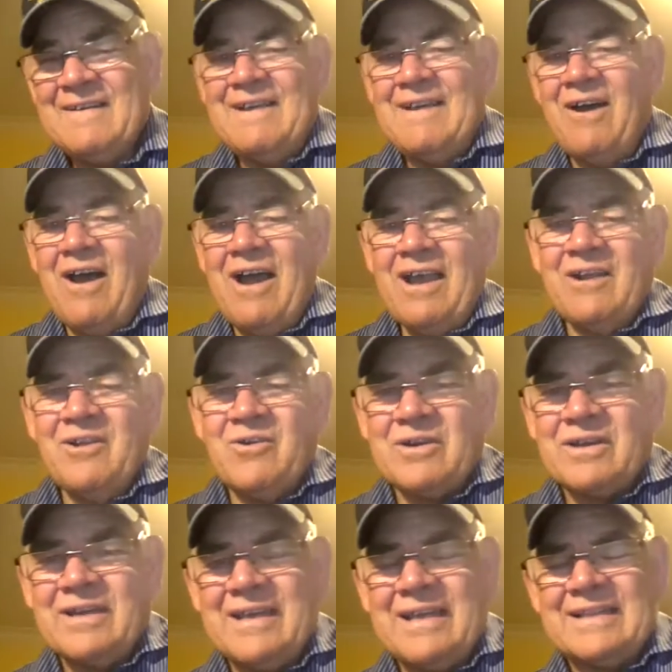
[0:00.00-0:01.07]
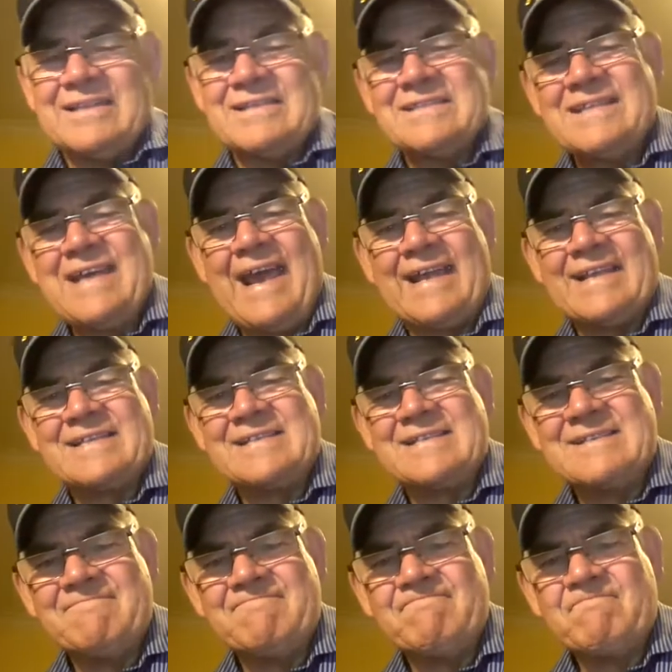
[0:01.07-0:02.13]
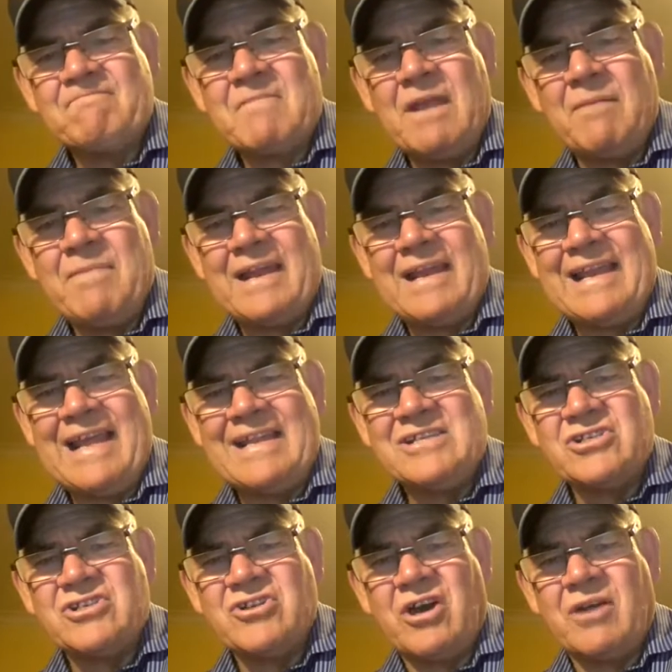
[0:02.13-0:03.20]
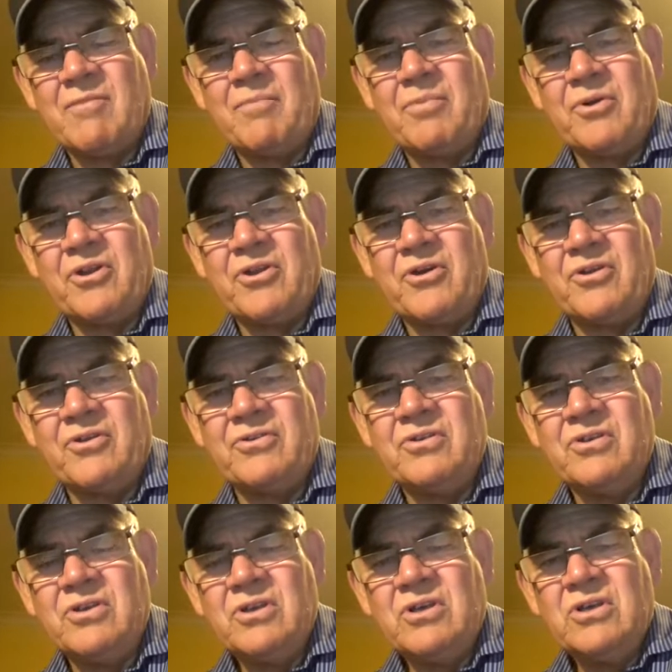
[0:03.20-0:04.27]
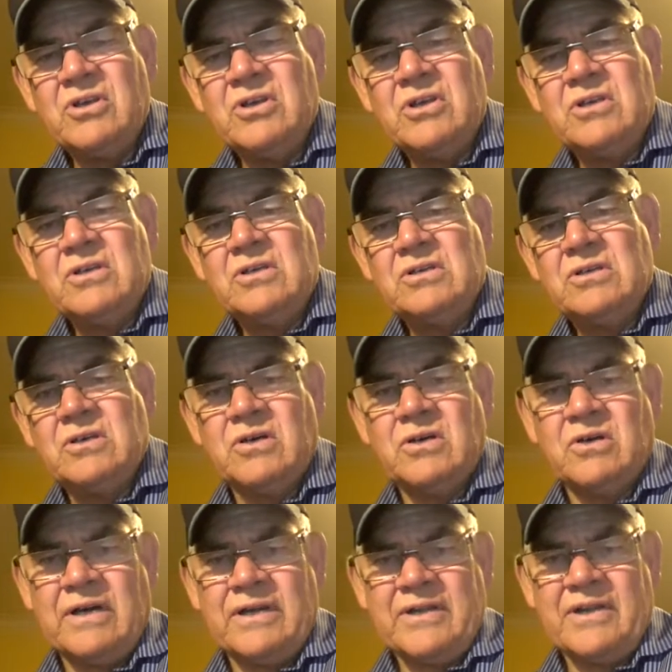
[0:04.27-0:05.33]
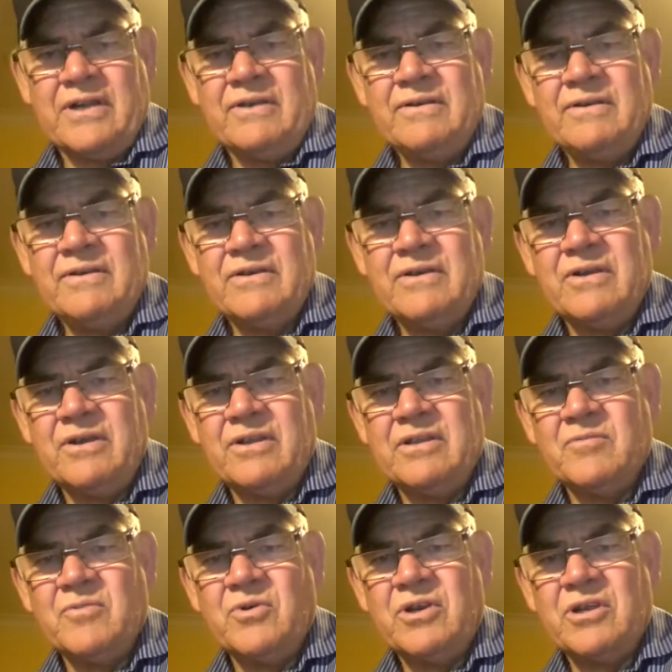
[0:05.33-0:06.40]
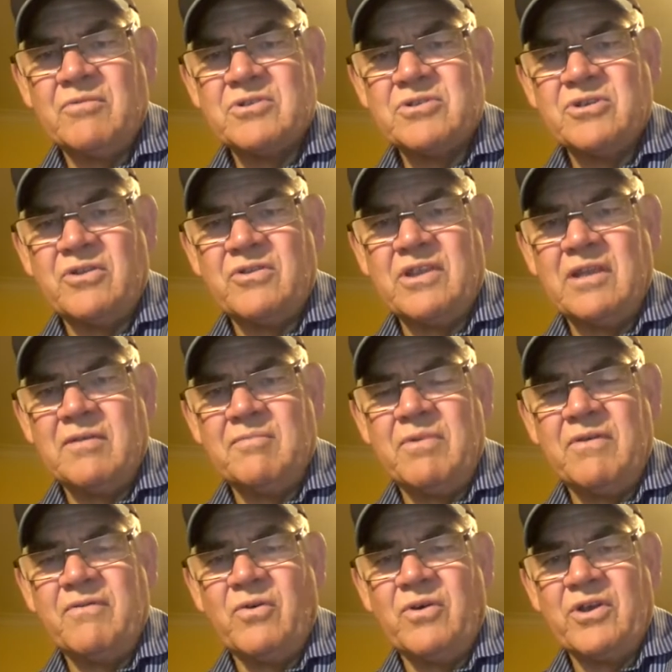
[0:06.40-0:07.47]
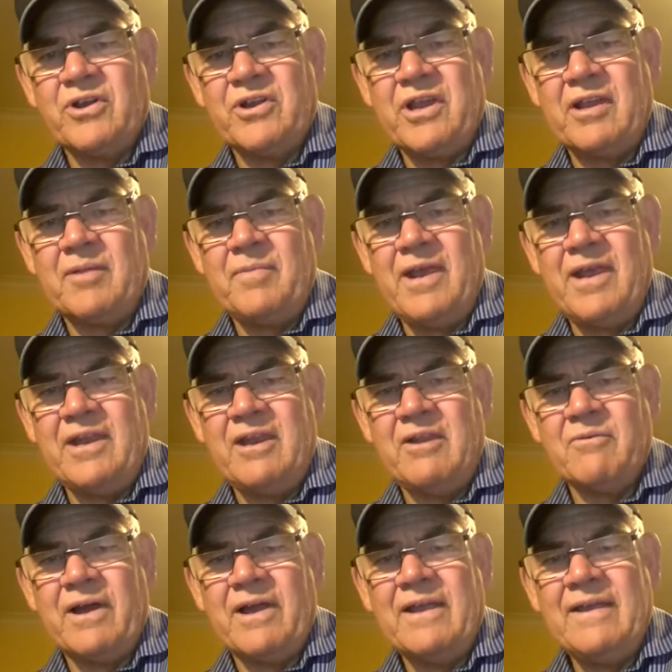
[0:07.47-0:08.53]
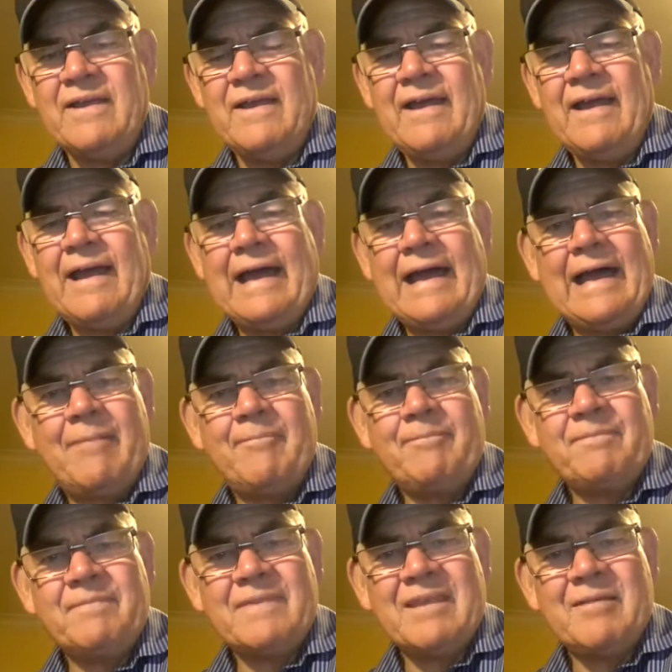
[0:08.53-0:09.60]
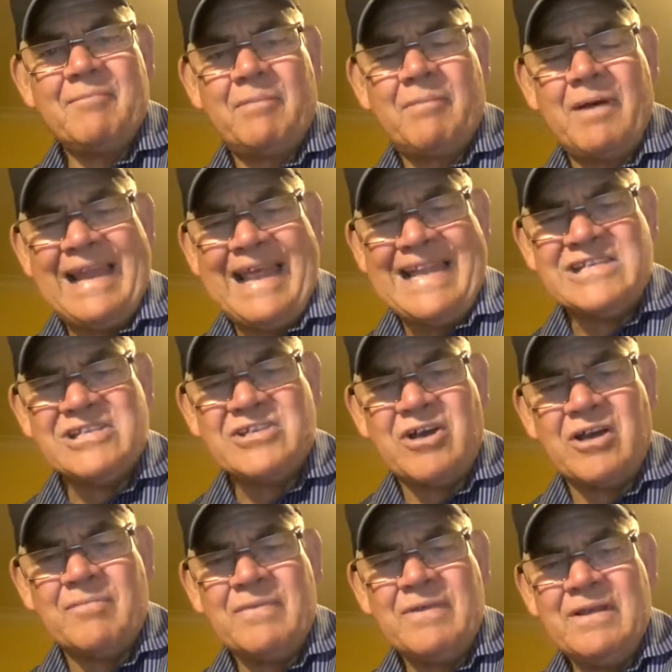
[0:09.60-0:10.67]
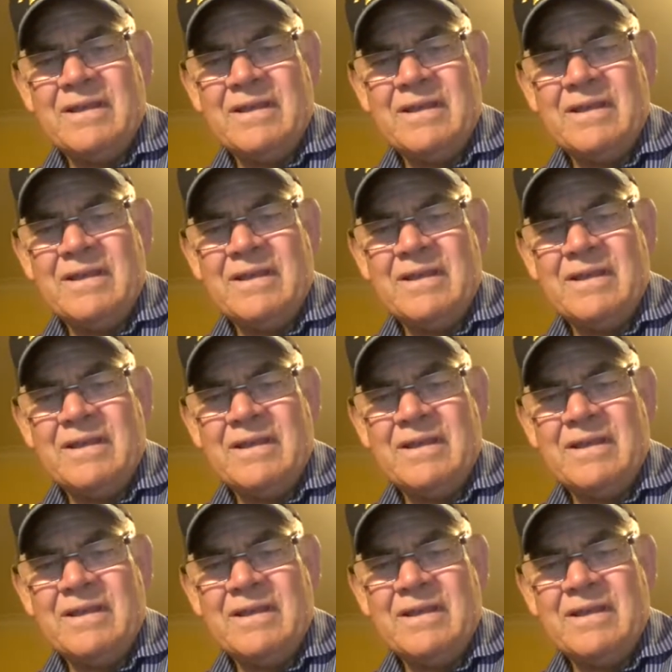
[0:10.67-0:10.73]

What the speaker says: Yeah, I had a look at the stats about lunchtime. I put it on, early in the morning. It was on there before you got out of bed anyway. But by lunchtime,